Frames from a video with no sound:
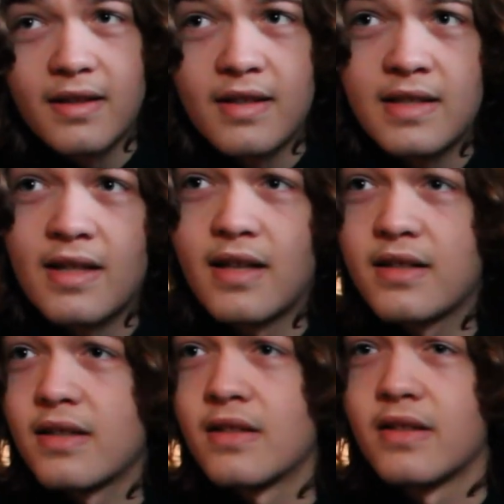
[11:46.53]
it's not
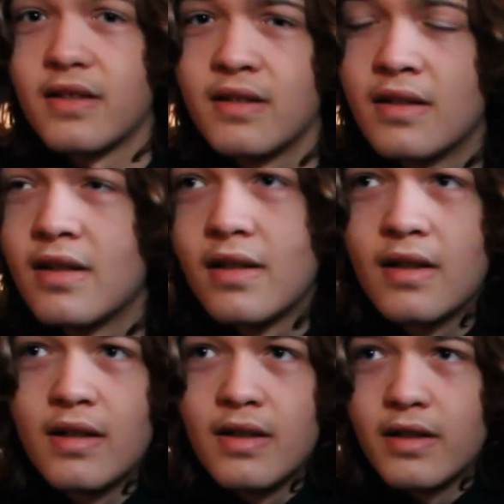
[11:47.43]
just
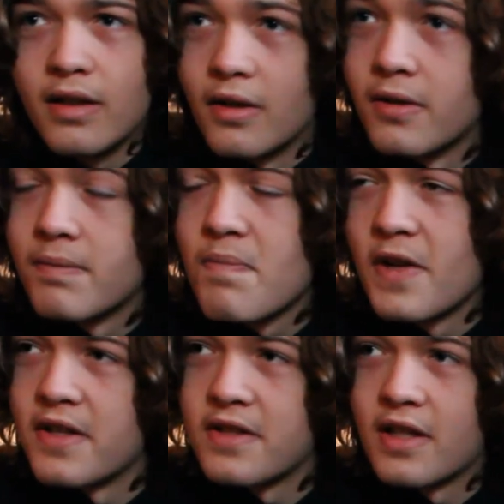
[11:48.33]
you know,
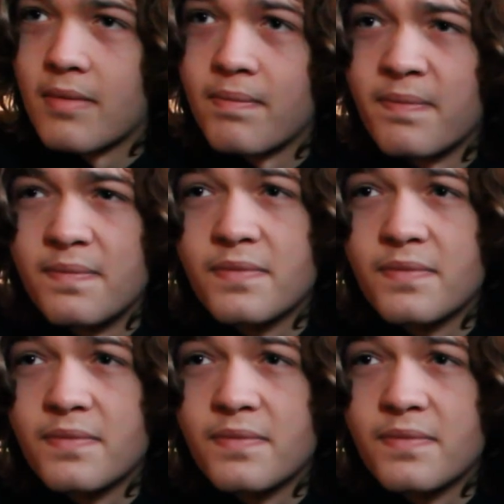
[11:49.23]
as some